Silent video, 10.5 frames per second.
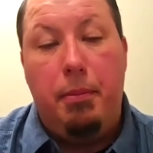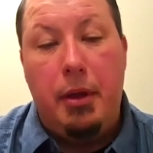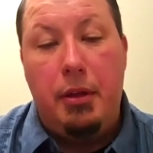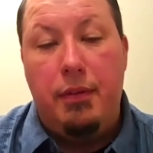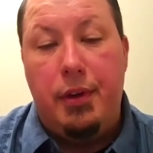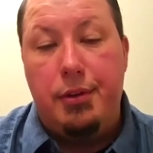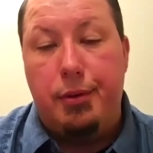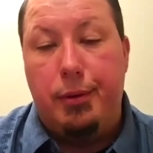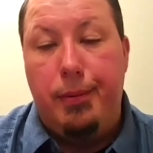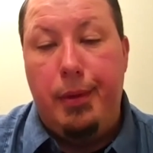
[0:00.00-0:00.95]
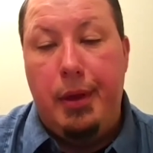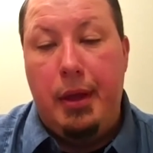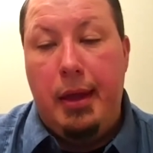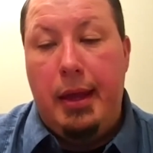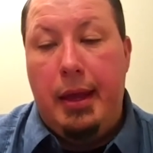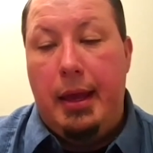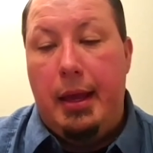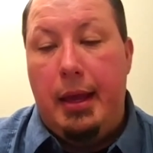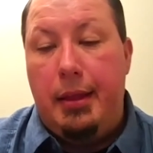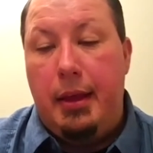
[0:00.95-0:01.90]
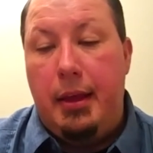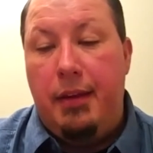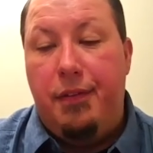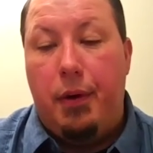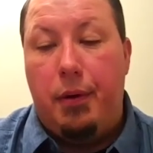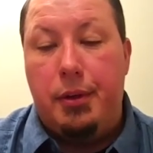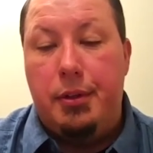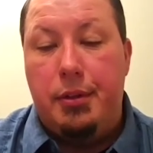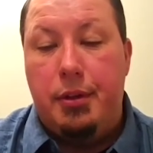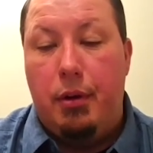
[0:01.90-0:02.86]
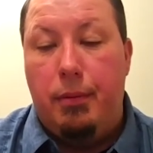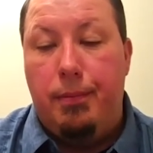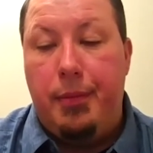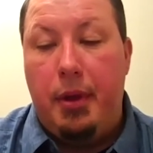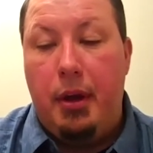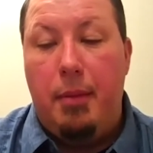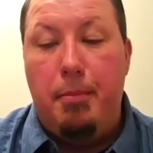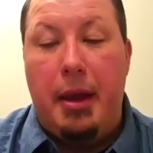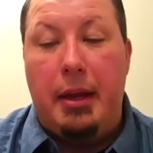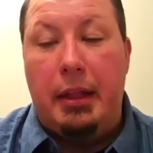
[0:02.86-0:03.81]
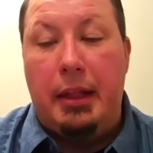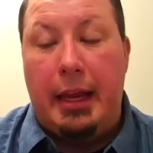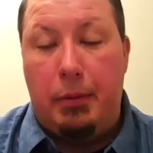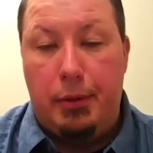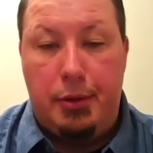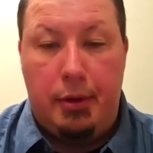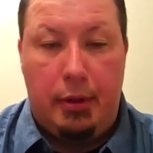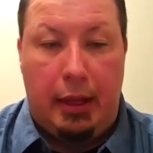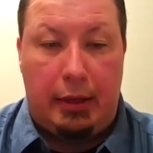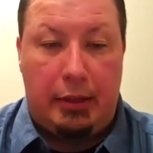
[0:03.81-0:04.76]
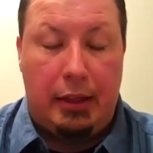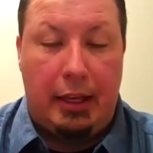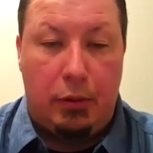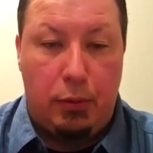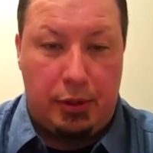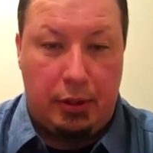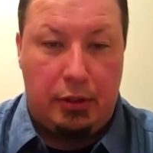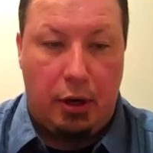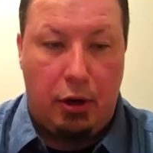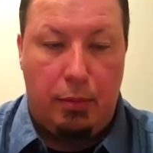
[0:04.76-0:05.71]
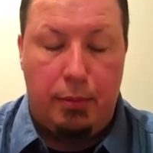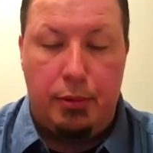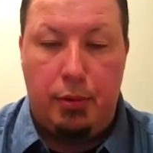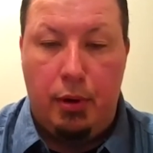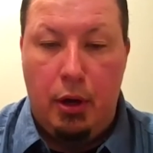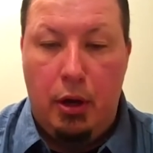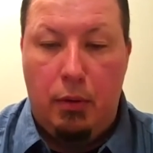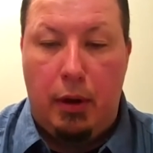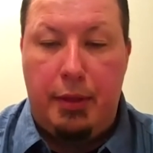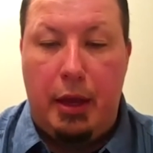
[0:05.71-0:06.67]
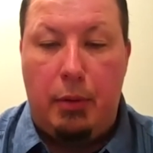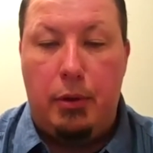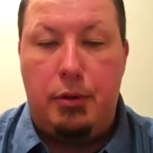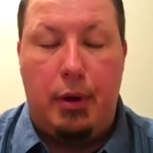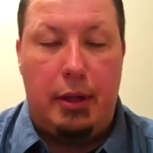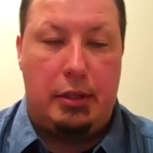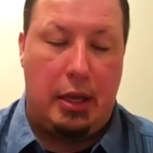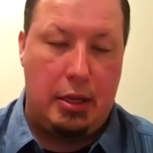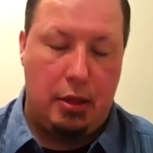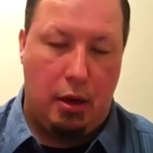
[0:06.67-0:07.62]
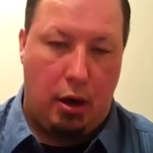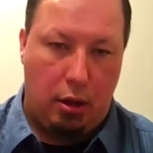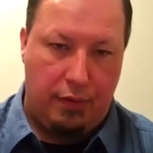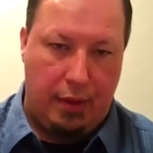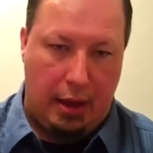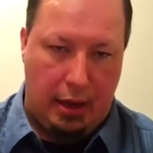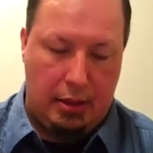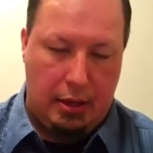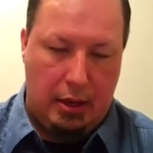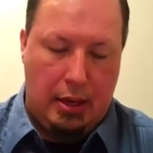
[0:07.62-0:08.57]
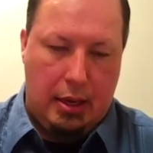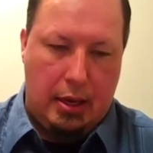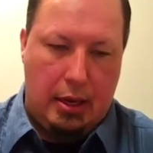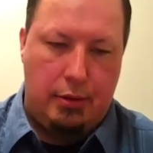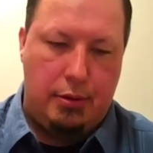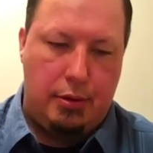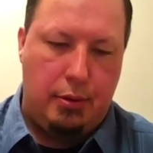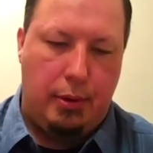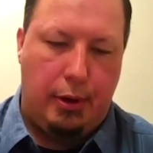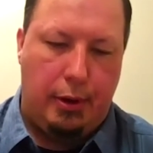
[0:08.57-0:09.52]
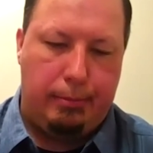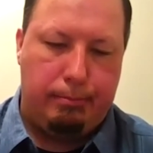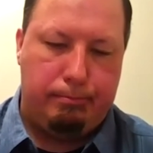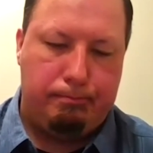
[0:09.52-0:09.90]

individual, and it focuses on meta language, like the linguistic terms. Right now, we're translating all of that into